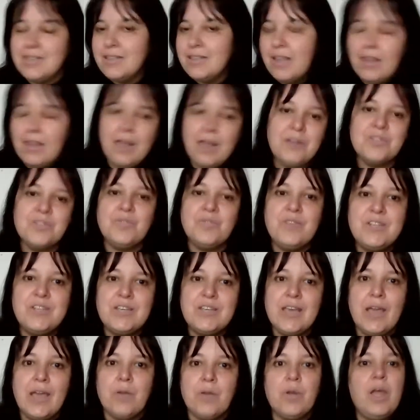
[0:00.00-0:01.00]
the last
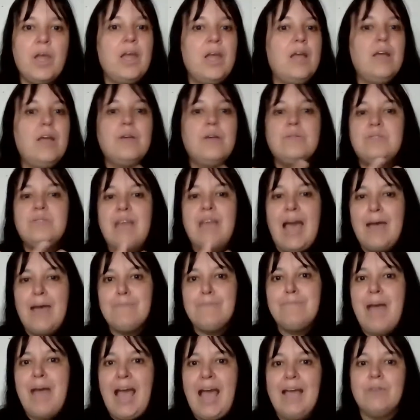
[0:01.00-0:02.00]
video, that
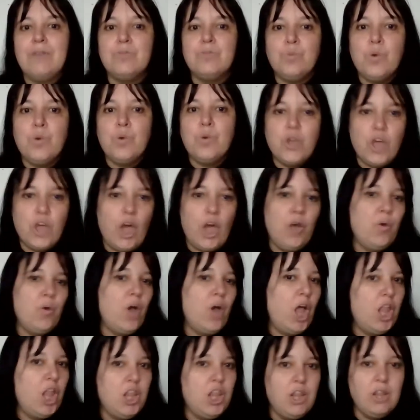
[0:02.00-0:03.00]
£1 will go
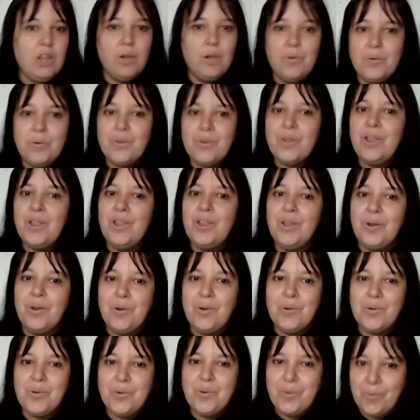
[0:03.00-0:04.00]
a
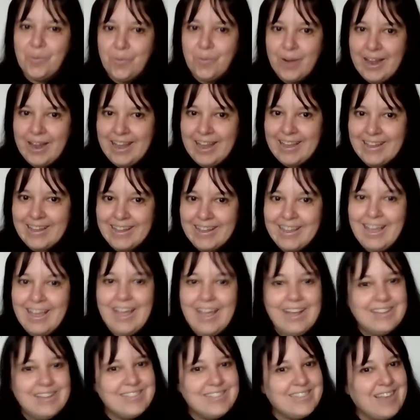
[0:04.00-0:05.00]
long way.
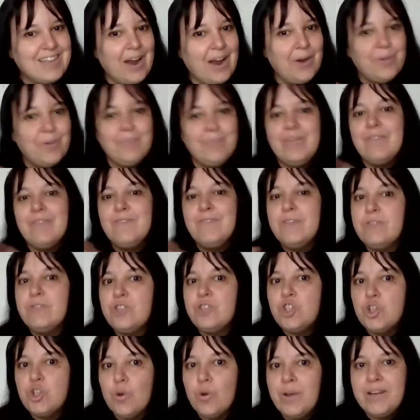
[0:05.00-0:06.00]
So if you
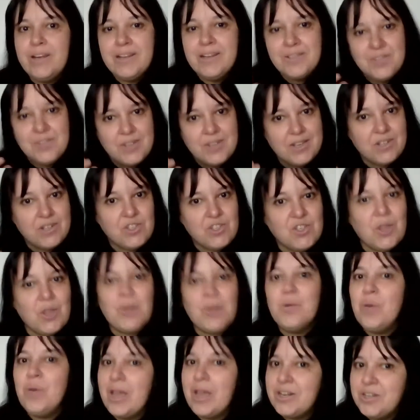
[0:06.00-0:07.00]
join us at
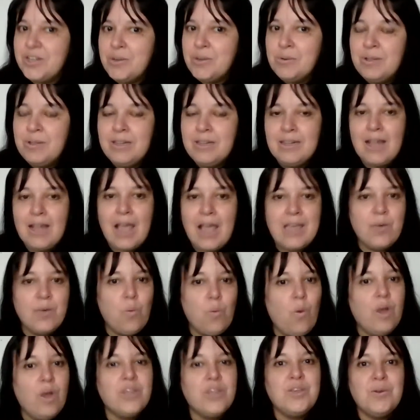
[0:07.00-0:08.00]
2 and you like
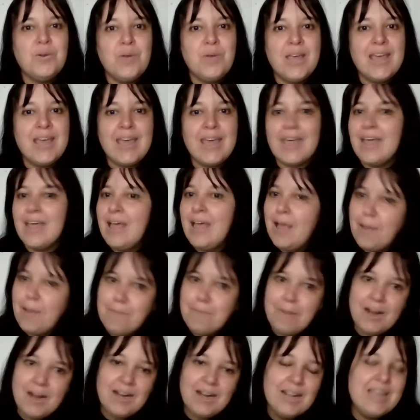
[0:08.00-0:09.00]
what you hear,
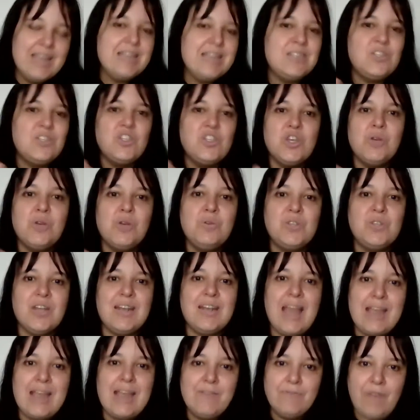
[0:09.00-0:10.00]
please do
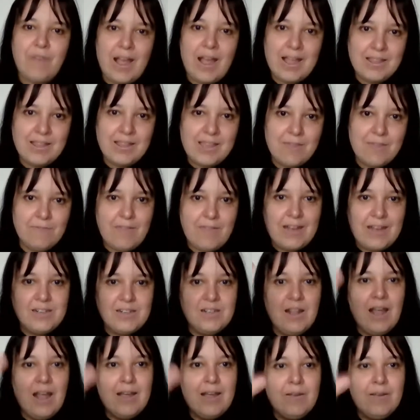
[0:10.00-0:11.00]
donate via the
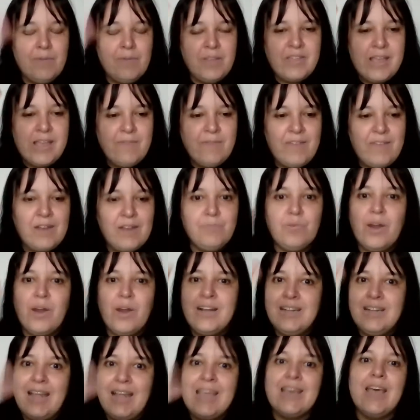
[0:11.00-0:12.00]

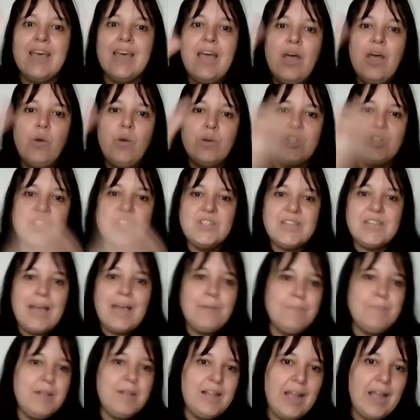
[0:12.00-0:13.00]
Eventbrite link, which is
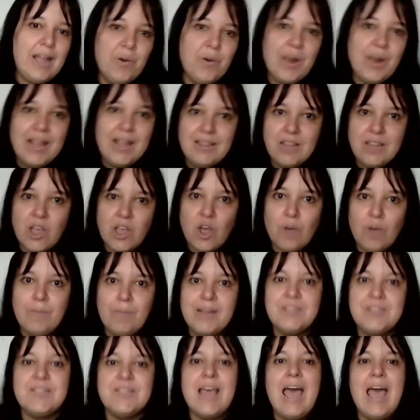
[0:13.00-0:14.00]
down below in the
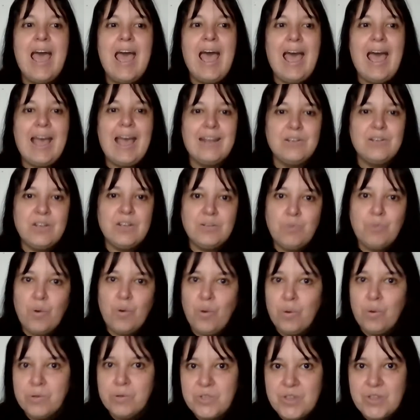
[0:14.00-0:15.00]
comments, and it will
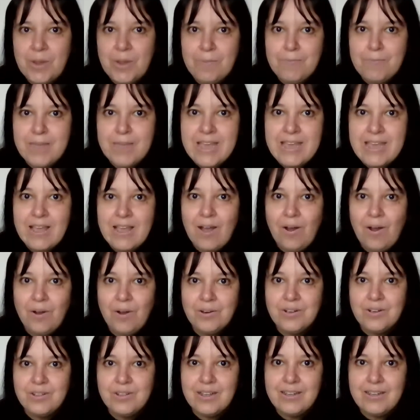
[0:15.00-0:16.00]
also be
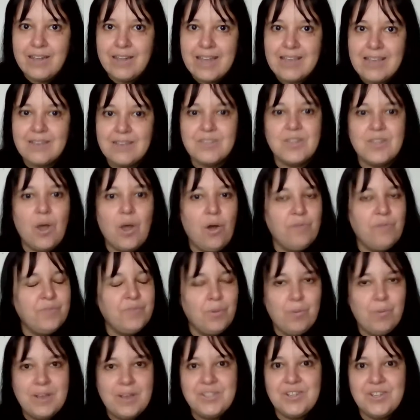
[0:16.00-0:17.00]
on the links of
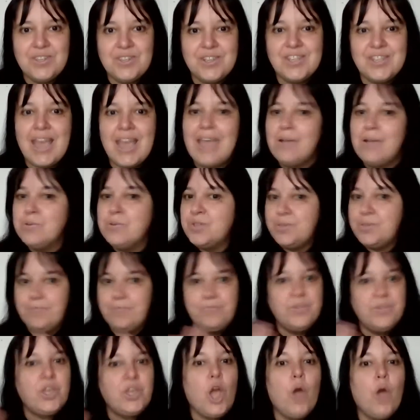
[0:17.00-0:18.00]
the rest of the tales
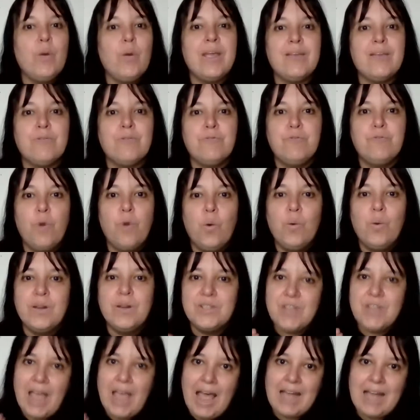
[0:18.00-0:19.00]
going
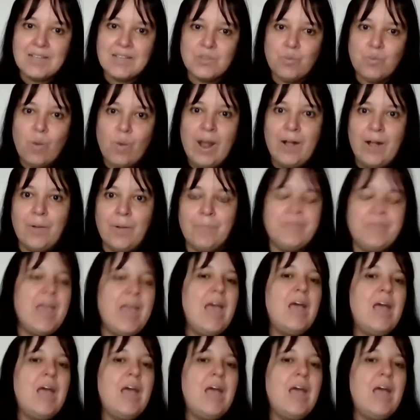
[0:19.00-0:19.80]
forwards as well.